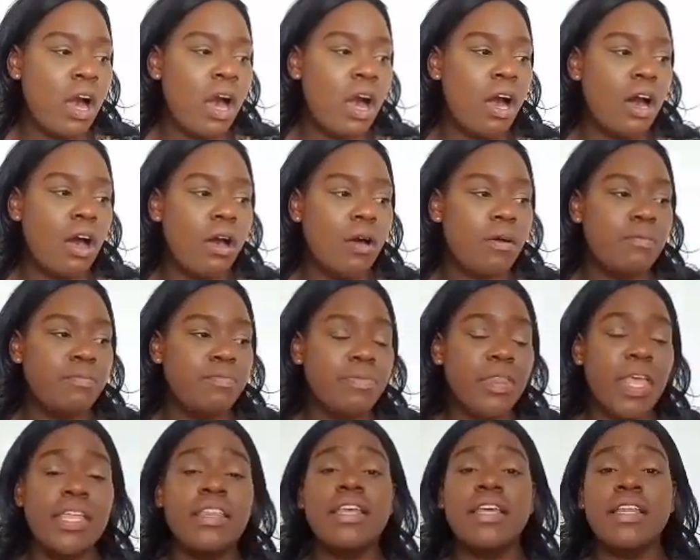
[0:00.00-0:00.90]
And
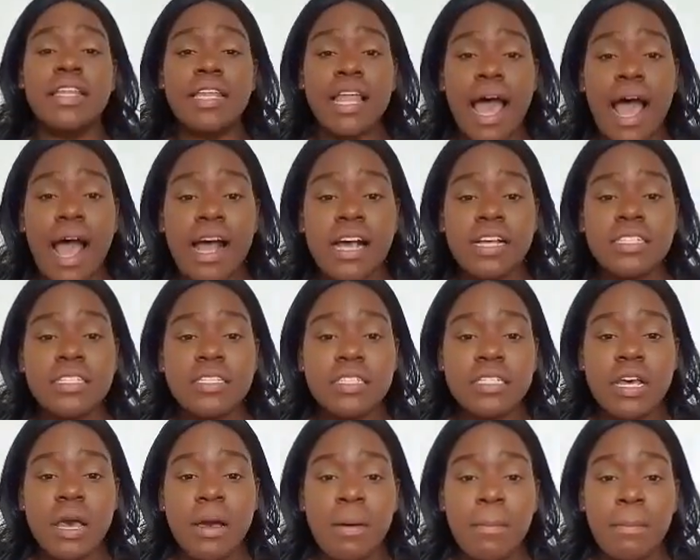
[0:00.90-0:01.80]
then
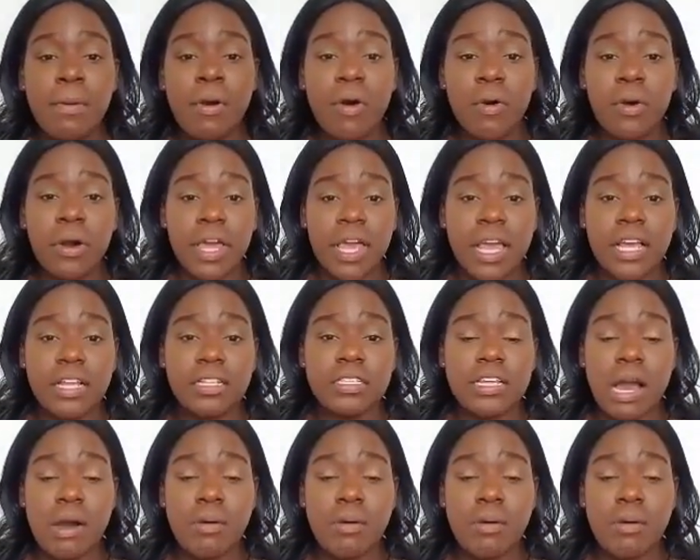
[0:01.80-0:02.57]
last point,